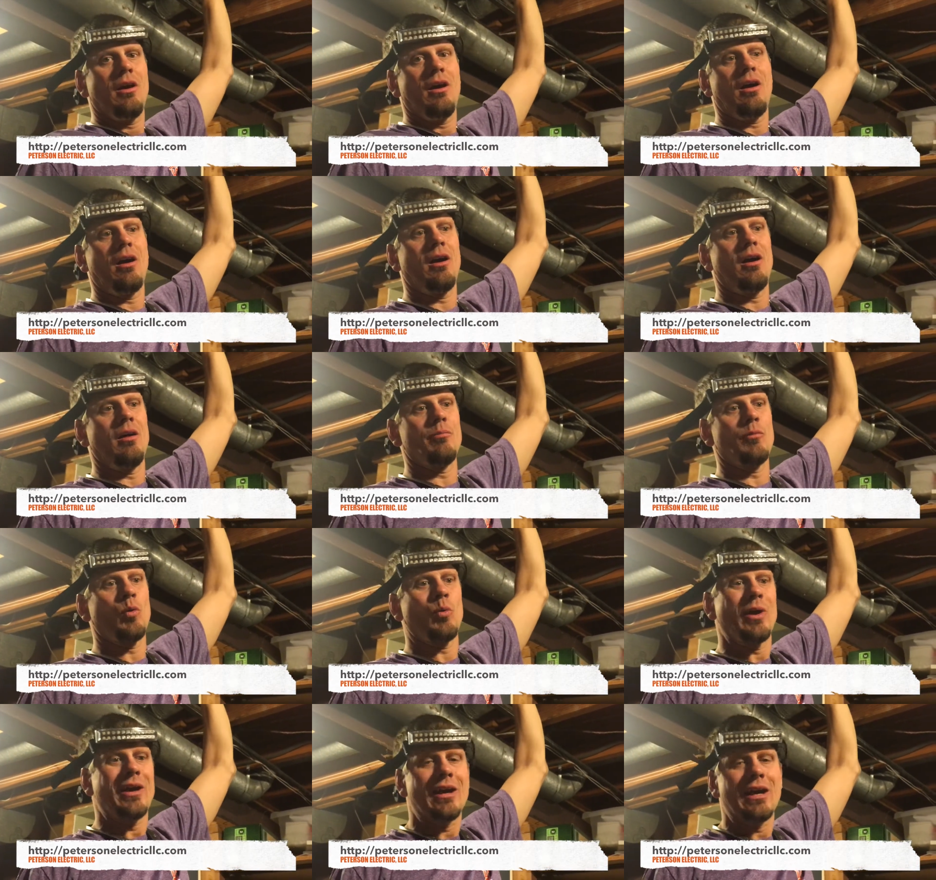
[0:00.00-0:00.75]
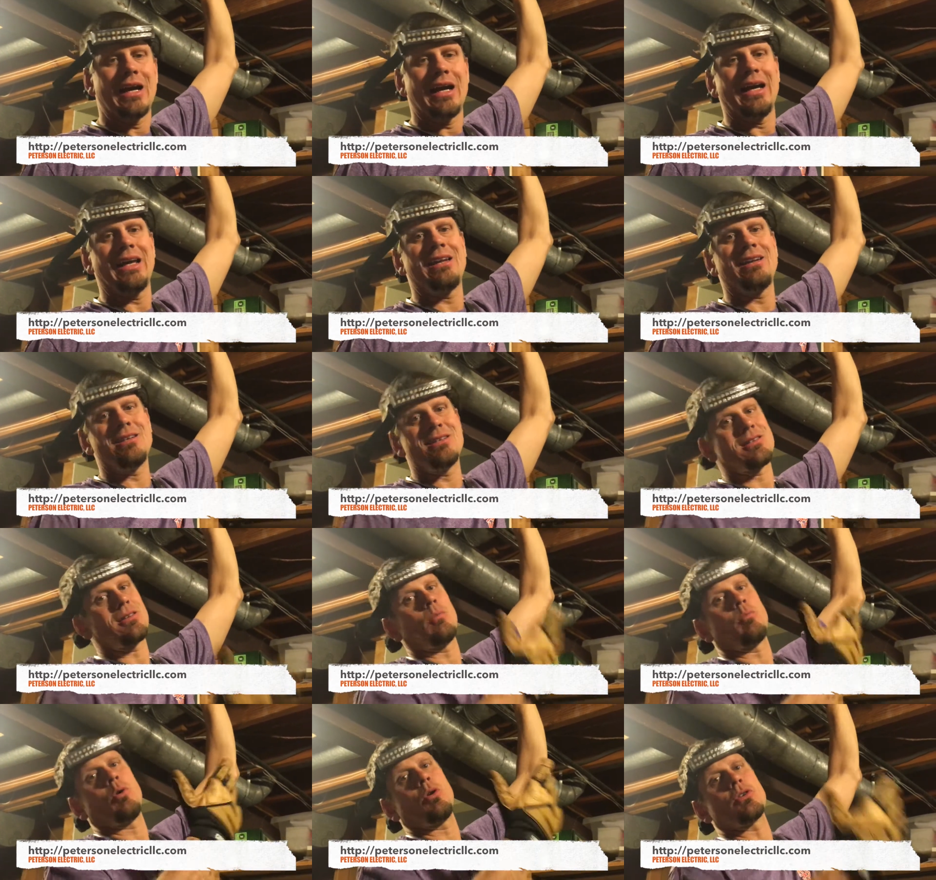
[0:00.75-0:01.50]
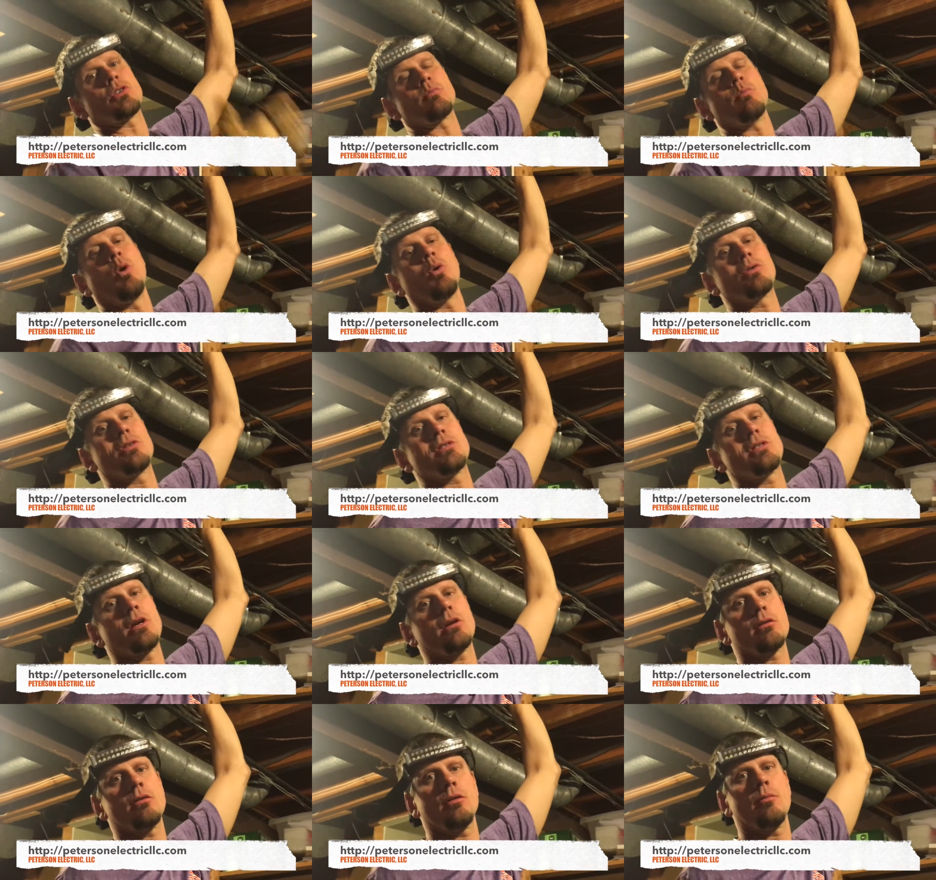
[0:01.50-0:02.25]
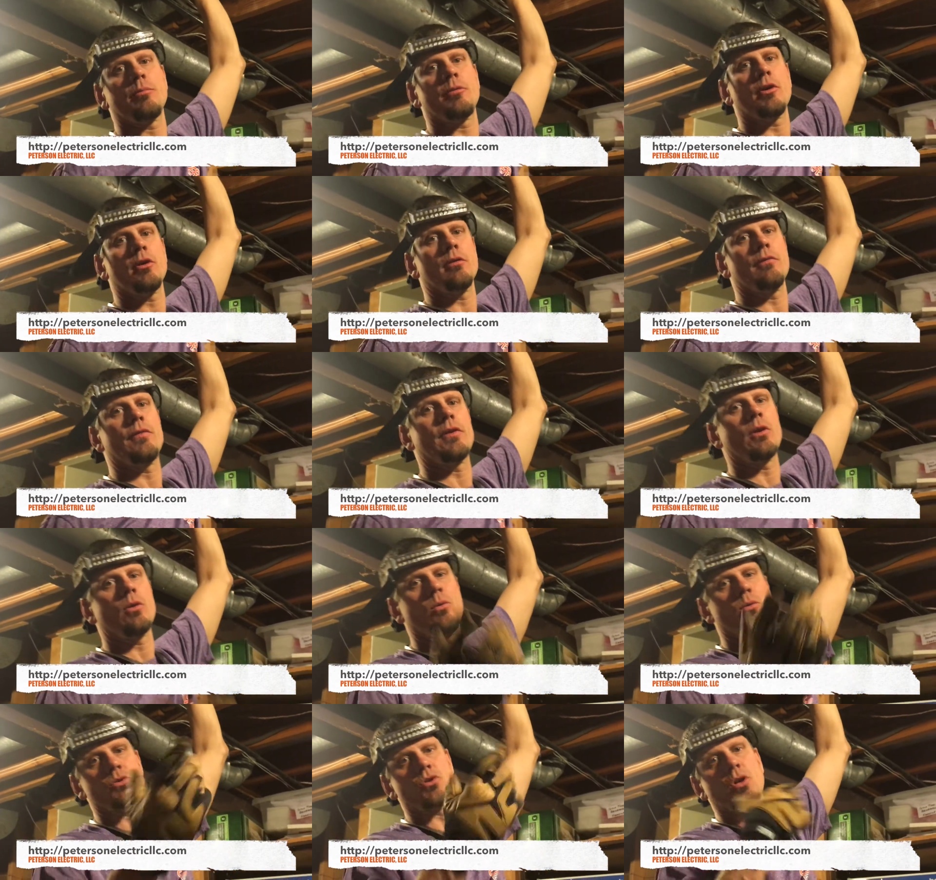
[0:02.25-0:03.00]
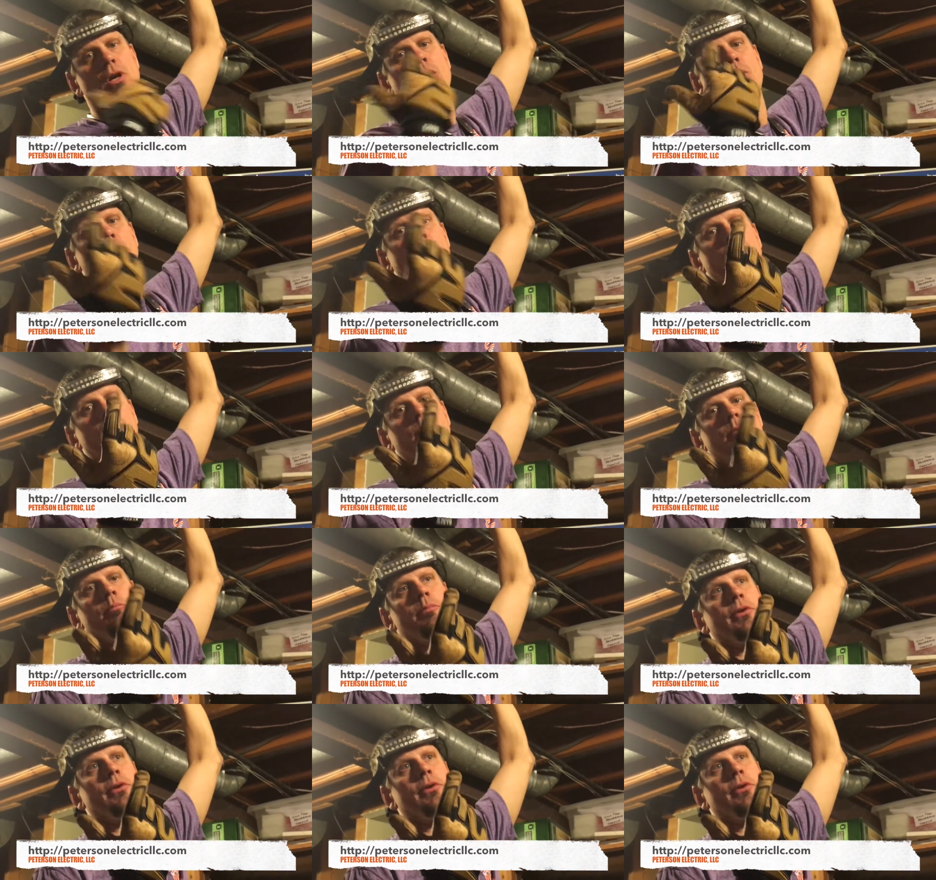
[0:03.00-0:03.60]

Um, the way I hide it is I'll put a smoke detector up there if they go in drywall.